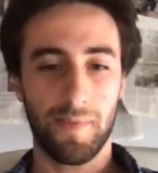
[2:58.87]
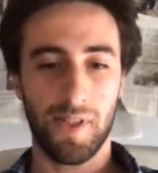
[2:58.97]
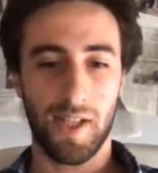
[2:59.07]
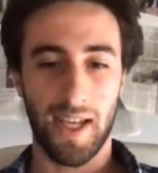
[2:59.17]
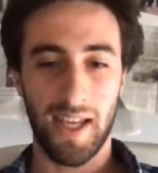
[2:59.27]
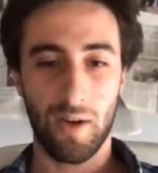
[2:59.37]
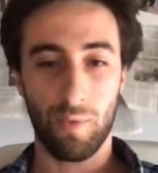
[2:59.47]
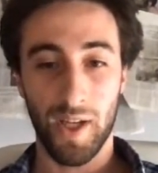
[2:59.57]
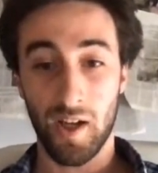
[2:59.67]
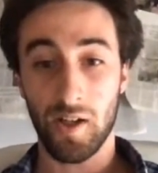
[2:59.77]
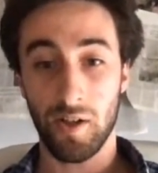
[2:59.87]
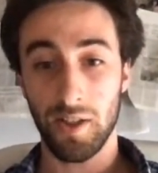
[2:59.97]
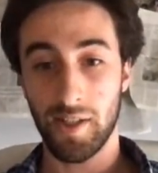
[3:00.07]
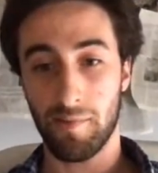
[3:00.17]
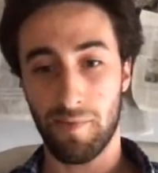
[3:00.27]
So here we are
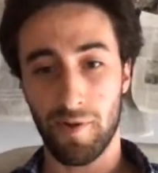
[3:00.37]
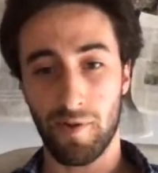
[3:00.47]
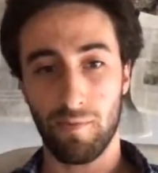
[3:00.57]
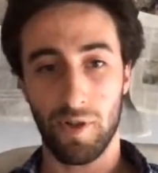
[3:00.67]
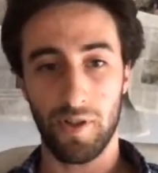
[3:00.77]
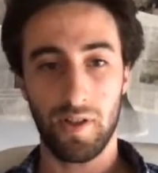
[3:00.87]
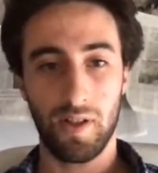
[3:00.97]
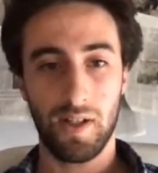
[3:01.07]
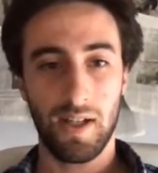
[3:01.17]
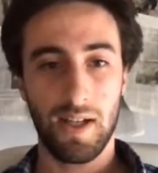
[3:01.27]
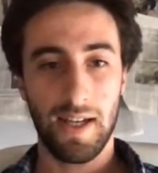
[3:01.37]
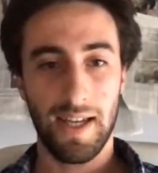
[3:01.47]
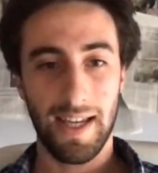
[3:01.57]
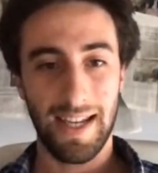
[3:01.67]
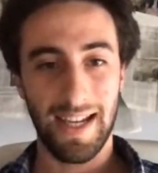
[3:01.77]
calling component 1
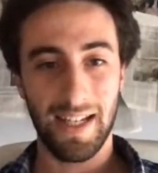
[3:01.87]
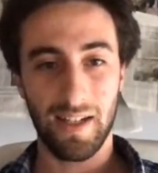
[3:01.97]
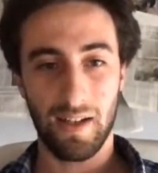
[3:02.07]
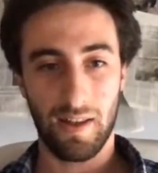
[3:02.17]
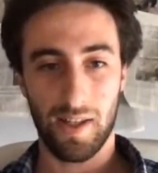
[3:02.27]
in the